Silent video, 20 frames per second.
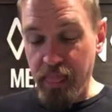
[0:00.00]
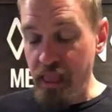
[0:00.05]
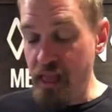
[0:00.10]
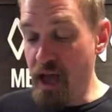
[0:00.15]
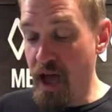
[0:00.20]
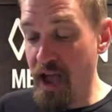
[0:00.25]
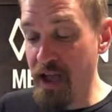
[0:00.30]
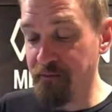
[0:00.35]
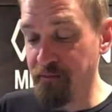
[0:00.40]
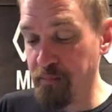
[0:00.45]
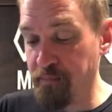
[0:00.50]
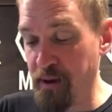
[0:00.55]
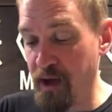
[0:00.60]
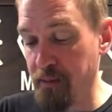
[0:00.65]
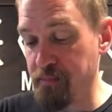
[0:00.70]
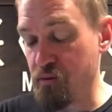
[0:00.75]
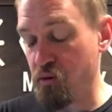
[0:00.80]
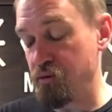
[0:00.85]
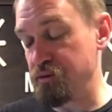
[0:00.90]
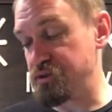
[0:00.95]
I have a
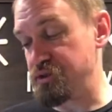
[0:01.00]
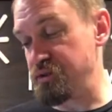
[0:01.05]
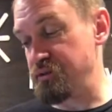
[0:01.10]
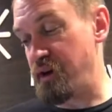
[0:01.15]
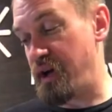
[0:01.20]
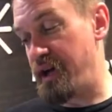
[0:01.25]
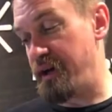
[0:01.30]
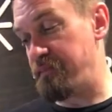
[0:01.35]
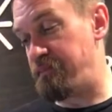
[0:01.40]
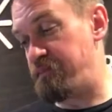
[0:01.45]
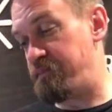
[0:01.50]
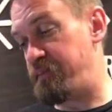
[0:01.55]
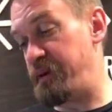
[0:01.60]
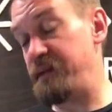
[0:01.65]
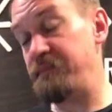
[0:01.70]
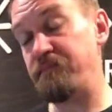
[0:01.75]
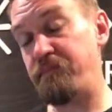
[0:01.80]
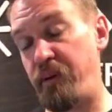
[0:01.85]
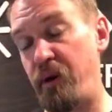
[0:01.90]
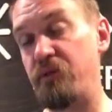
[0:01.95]
pop culture
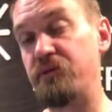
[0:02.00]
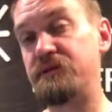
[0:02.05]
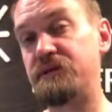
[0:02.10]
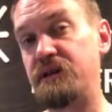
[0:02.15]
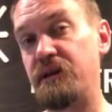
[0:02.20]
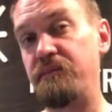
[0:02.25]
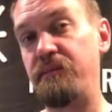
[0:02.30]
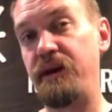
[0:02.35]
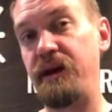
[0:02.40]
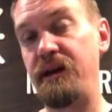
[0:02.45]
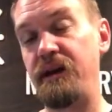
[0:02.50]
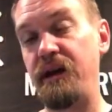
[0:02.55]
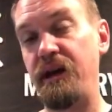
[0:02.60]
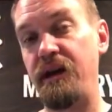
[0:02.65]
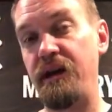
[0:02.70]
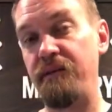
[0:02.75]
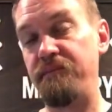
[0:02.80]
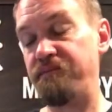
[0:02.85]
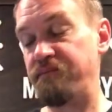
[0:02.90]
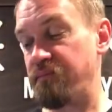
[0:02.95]
pin post on
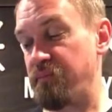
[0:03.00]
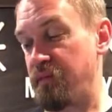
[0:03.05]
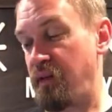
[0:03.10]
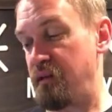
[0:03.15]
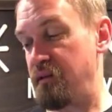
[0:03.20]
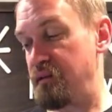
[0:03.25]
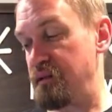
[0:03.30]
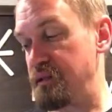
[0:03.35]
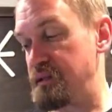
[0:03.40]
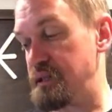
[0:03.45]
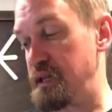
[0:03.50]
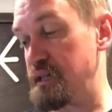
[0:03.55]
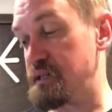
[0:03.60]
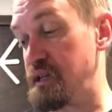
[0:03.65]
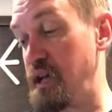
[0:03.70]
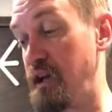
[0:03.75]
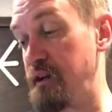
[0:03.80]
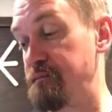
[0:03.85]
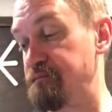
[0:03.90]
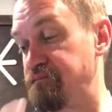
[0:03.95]
my
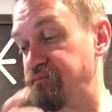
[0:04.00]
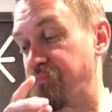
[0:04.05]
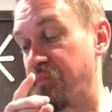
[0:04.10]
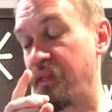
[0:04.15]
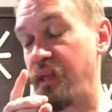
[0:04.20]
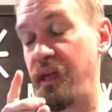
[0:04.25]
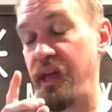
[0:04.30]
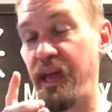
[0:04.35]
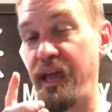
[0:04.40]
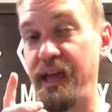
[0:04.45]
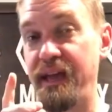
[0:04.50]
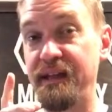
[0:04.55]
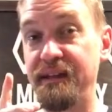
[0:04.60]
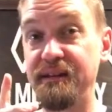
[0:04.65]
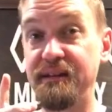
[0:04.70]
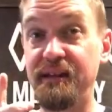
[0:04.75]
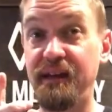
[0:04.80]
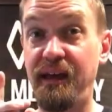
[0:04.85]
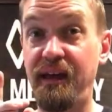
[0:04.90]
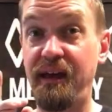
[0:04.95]
TikTok,
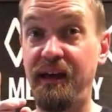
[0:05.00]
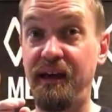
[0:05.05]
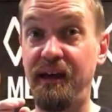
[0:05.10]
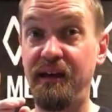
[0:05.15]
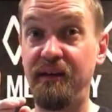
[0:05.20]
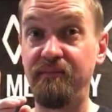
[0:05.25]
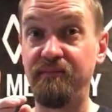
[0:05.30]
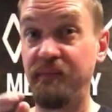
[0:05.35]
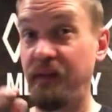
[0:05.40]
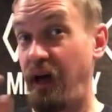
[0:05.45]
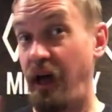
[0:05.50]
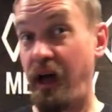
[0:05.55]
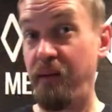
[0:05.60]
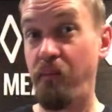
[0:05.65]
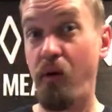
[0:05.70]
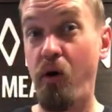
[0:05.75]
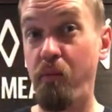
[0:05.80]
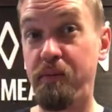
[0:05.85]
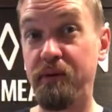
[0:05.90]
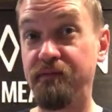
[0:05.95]
and I'm
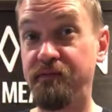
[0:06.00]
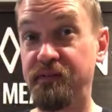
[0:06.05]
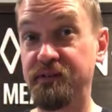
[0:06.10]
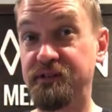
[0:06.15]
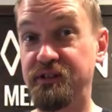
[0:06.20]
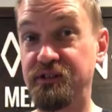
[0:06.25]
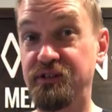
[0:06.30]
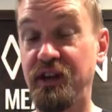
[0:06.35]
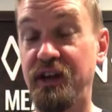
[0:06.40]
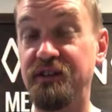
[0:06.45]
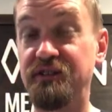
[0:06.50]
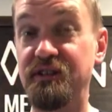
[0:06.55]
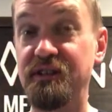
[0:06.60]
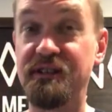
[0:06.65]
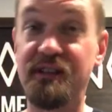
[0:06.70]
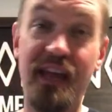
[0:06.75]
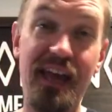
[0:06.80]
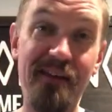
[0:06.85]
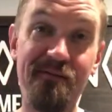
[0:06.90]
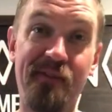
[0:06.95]
open for
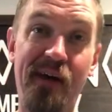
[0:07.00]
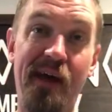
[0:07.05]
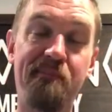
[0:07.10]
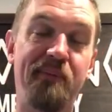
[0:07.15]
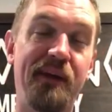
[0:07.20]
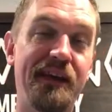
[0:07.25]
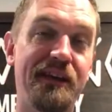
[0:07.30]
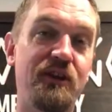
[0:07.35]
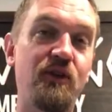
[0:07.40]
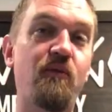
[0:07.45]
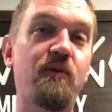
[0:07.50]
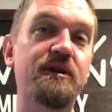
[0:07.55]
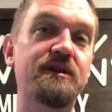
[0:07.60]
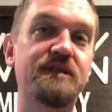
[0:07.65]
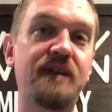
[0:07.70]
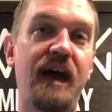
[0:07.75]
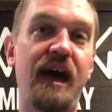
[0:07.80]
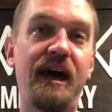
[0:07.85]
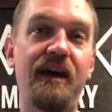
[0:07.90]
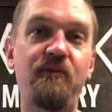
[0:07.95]
suggestions. If I pick
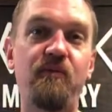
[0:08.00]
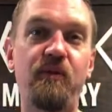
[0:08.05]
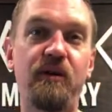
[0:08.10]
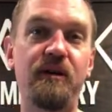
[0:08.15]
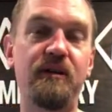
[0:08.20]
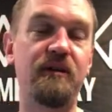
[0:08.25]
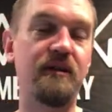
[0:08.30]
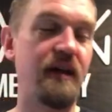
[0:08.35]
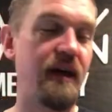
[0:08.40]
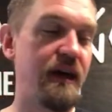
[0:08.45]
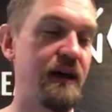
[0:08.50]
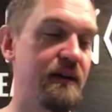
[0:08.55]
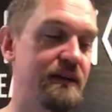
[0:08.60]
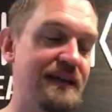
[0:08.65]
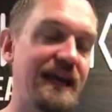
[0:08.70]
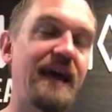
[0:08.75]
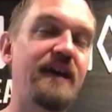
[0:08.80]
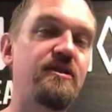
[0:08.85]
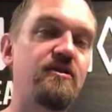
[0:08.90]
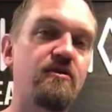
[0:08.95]
yours, I will
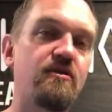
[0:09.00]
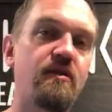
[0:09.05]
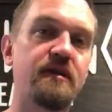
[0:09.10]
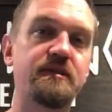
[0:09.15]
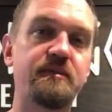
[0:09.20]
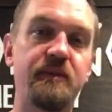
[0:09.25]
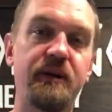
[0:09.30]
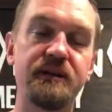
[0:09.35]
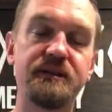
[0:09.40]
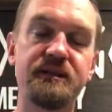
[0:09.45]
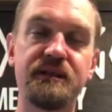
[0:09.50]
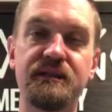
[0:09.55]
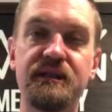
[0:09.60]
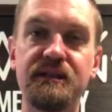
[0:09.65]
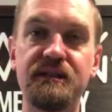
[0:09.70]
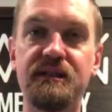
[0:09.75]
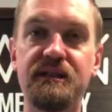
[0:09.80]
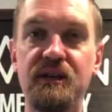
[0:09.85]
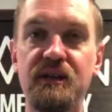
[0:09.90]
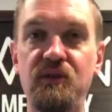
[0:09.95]
tag you across the process
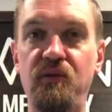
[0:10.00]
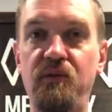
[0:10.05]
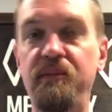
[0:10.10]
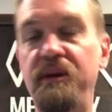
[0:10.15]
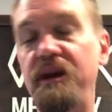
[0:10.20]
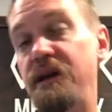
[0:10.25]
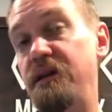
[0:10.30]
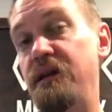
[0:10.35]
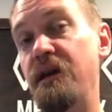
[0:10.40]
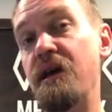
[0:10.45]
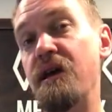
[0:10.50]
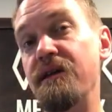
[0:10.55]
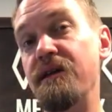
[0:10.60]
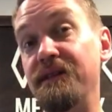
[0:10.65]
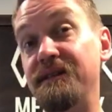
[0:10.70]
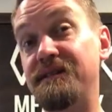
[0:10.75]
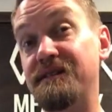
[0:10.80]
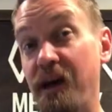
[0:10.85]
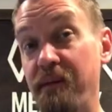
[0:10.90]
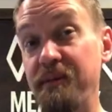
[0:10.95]
and send you a mead.
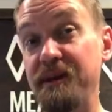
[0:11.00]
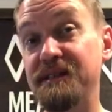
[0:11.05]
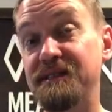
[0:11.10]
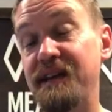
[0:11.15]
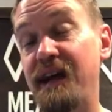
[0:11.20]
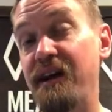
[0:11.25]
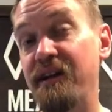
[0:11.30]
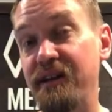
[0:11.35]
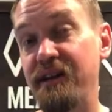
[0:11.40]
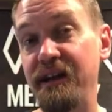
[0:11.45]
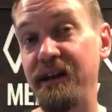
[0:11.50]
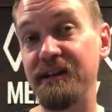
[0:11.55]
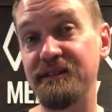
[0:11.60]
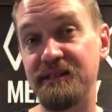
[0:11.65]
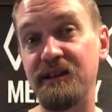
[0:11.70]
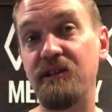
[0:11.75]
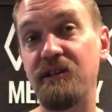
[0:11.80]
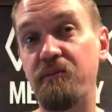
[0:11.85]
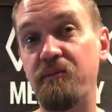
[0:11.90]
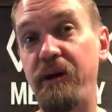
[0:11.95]
This coming Saturday is
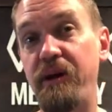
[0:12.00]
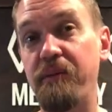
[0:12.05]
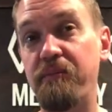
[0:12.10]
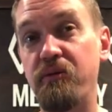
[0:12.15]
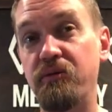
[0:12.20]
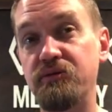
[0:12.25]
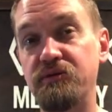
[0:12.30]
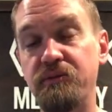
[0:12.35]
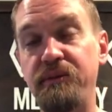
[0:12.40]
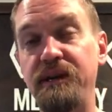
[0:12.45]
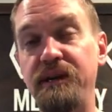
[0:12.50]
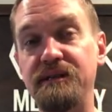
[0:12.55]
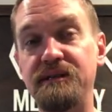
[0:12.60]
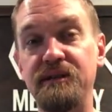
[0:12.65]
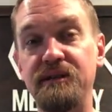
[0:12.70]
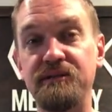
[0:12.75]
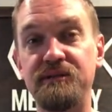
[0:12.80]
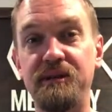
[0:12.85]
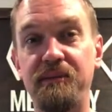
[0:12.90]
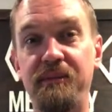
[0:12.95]
another pop culture mead,
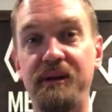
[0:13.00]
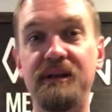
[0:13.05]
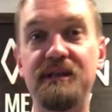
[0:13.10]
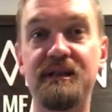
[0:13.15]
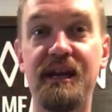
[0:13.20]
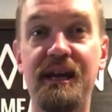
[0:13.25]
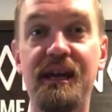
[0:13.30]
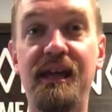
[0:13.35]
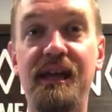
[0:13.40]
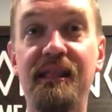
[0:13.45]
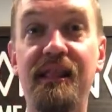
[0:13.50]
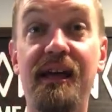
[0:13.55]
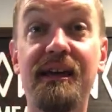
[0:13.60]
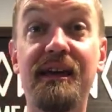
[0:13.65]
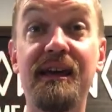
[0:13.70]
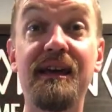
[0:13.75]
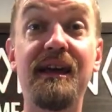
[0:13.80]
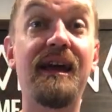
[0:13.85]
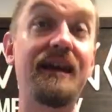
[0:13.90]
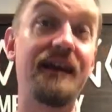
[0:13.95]
so somebody's going to get
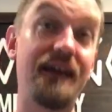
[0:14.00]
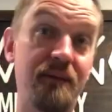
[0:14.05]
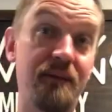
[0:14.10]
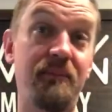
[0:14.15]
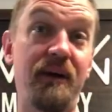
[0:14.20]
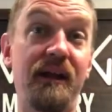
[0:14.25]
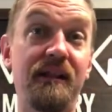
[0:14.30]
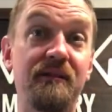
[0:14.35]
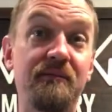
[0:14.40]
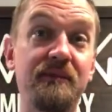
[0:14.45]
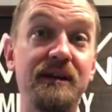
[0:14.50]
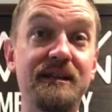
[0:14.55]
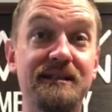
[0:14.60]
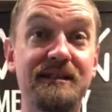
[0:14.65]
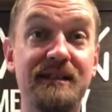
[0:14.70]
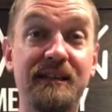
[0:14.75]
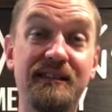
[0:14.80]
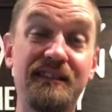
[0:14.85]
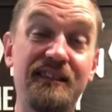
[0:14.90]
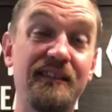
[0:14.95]
lucky and get a bottle of mead
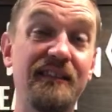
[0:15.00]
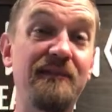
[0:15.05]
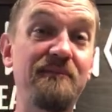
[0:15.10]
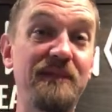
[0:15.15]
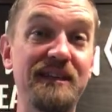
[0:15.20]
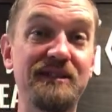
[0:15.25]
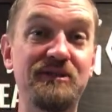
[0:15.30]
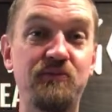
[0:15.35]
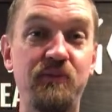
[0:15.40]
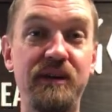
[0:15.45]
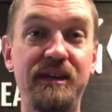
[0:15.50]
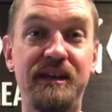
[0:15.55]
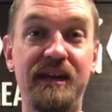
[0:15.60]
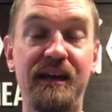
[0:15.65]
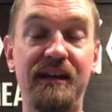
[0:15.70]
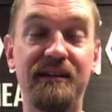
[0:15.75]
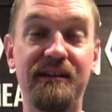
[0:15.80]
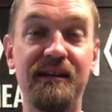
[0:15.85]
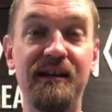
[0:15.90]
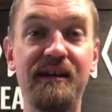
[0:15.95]
sent to them this
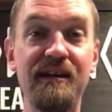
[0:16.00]
weekend.